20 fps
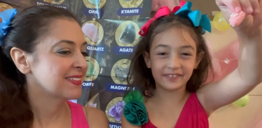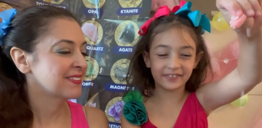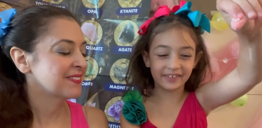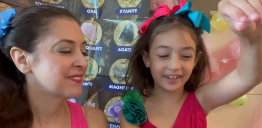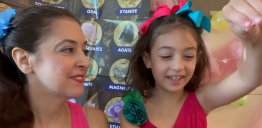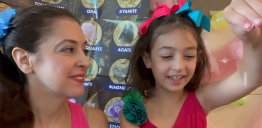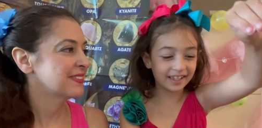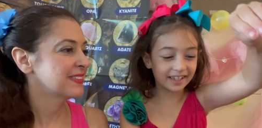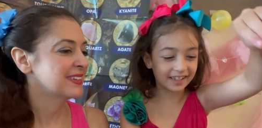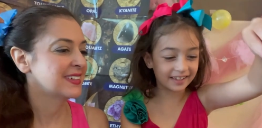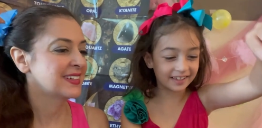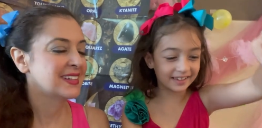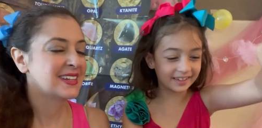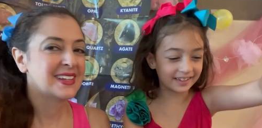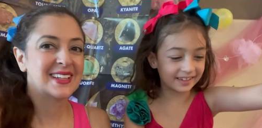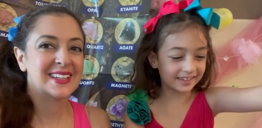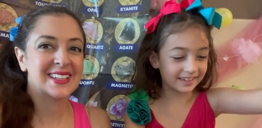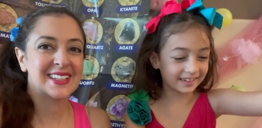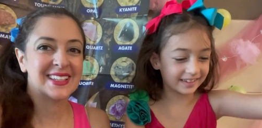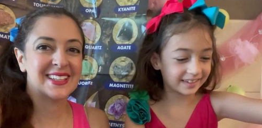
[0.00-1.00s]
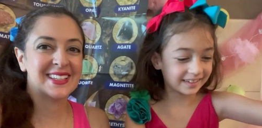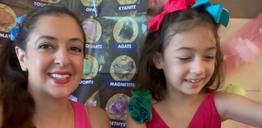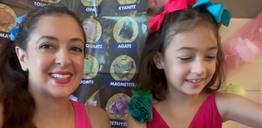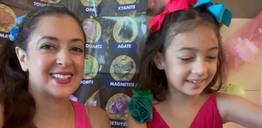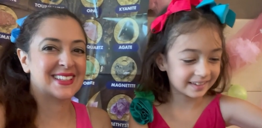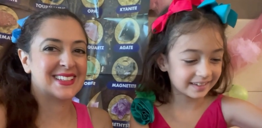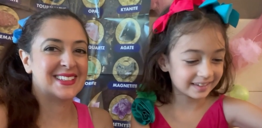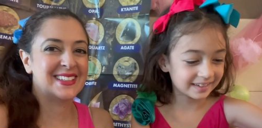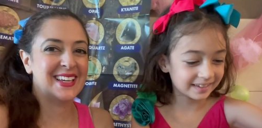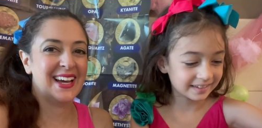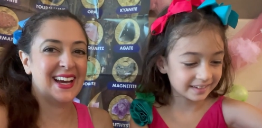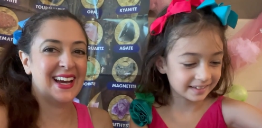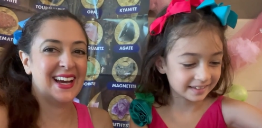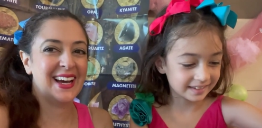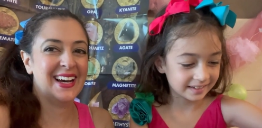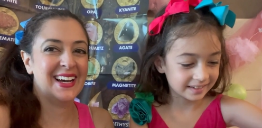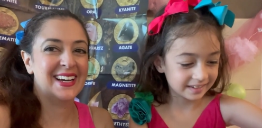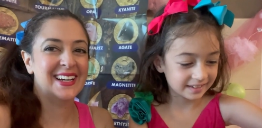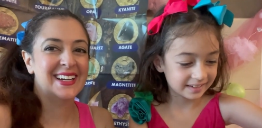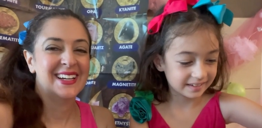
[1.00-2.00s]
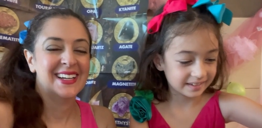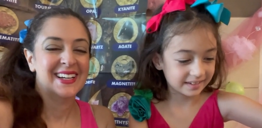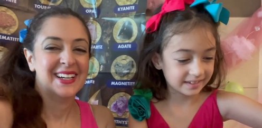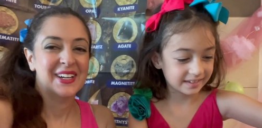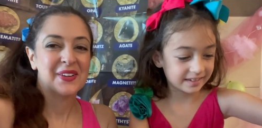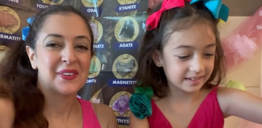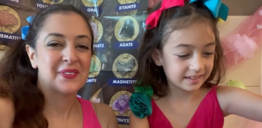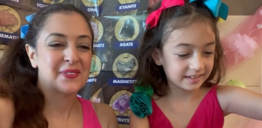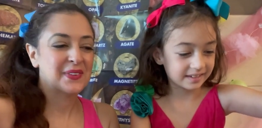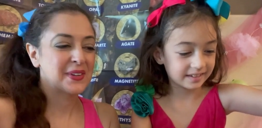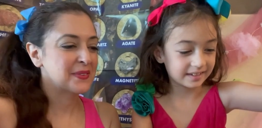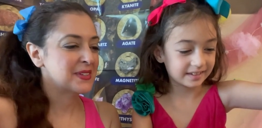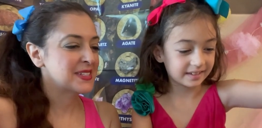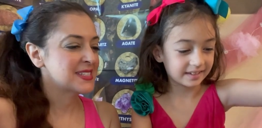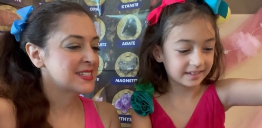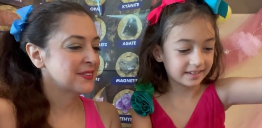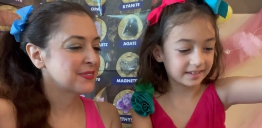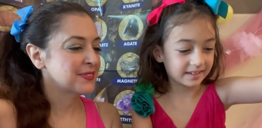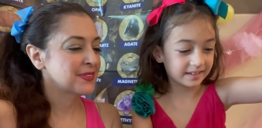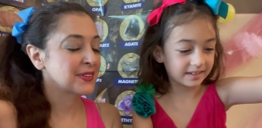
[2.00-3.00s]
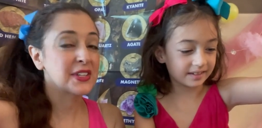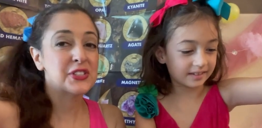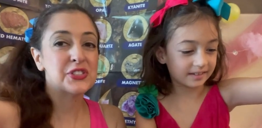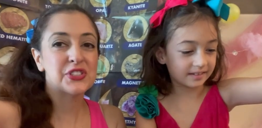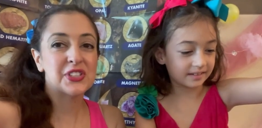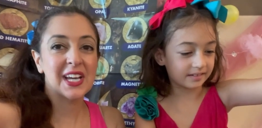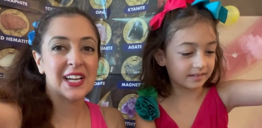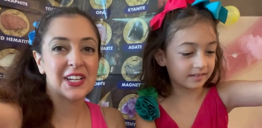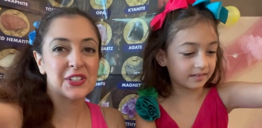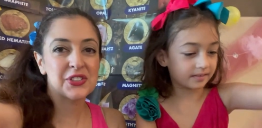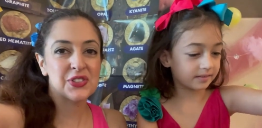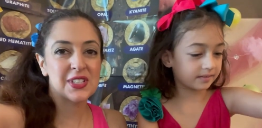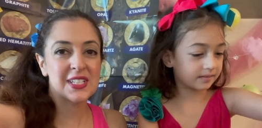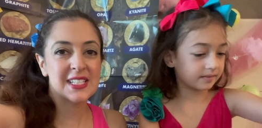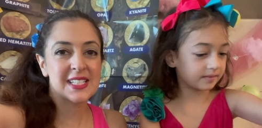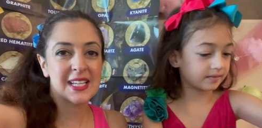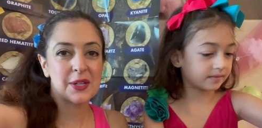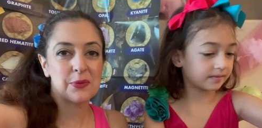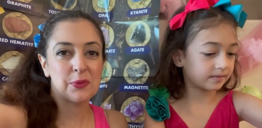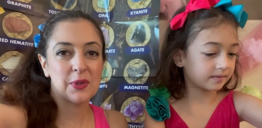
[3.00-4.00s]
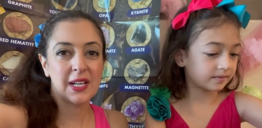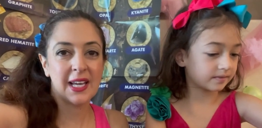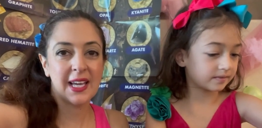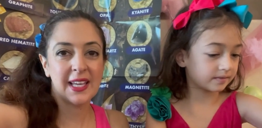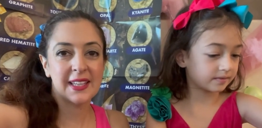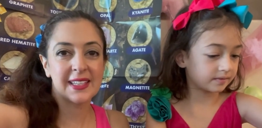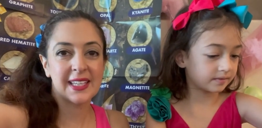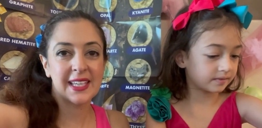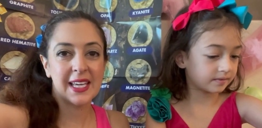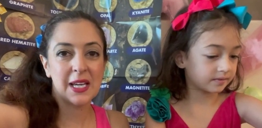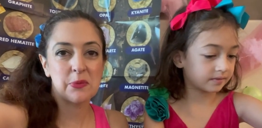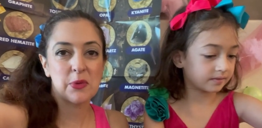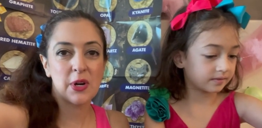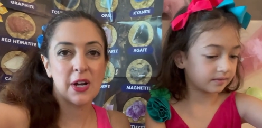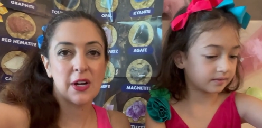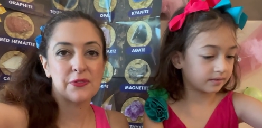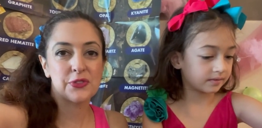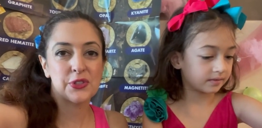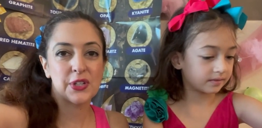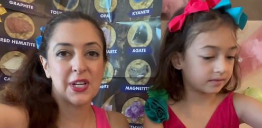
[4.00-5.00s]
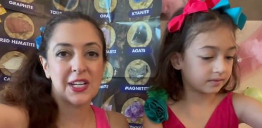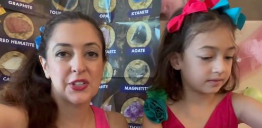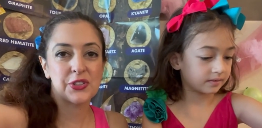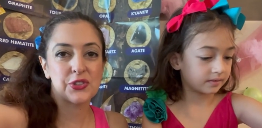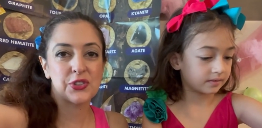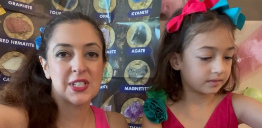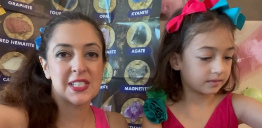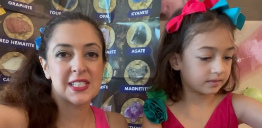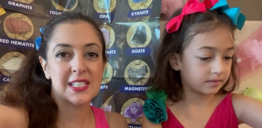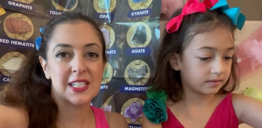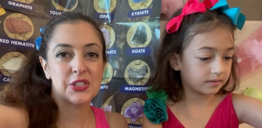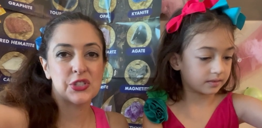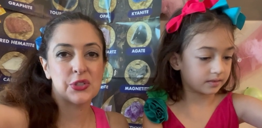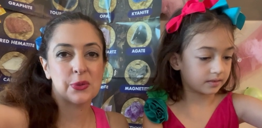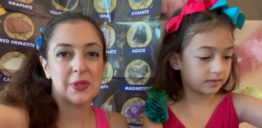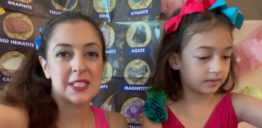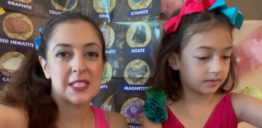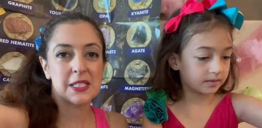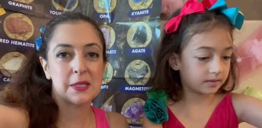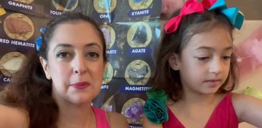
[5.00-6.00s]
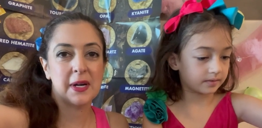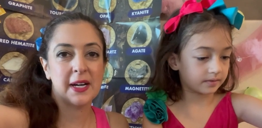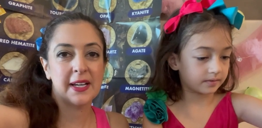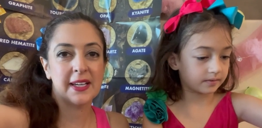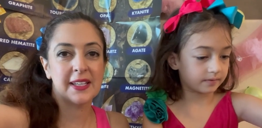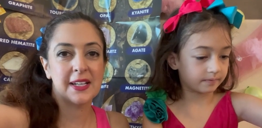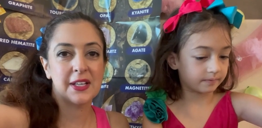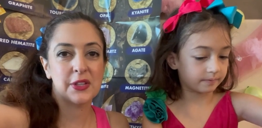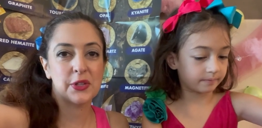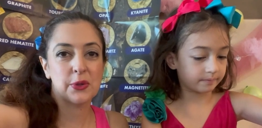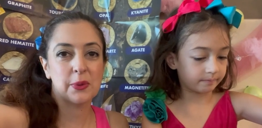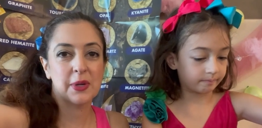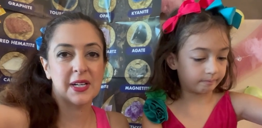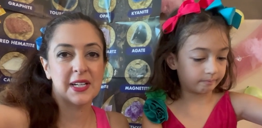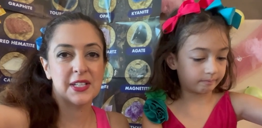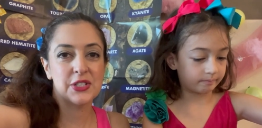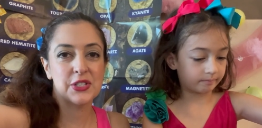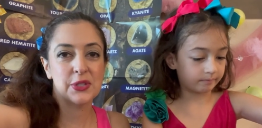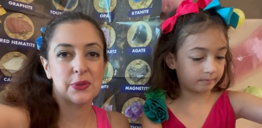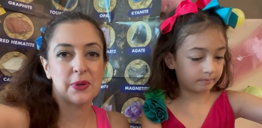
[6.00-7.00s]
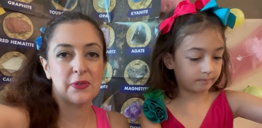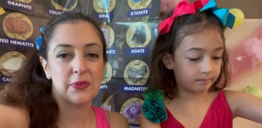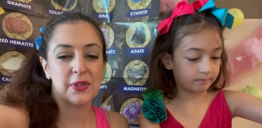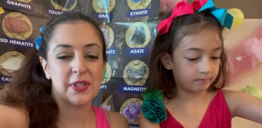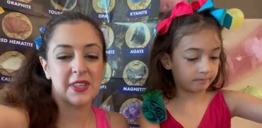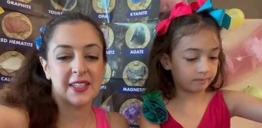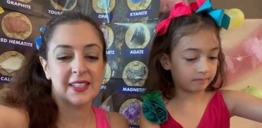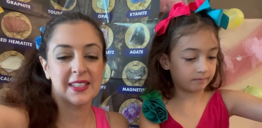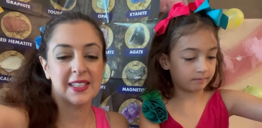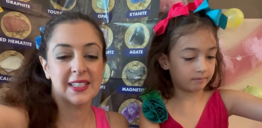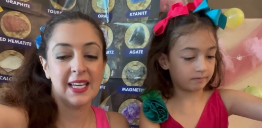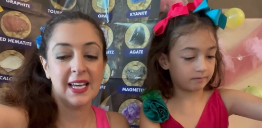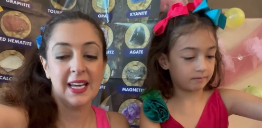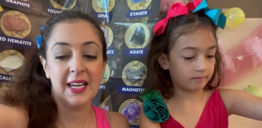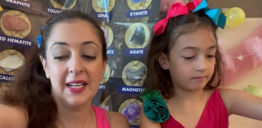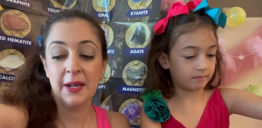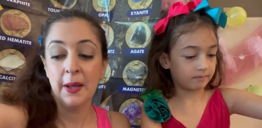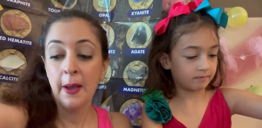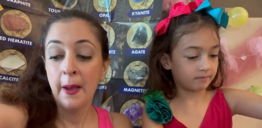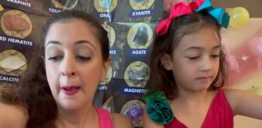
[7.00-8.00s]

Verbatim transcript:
Speaker 1: fun. Yeah, we would definitely. She actually said when I had the camera off, she actually said she wants to buy another one and do everything again.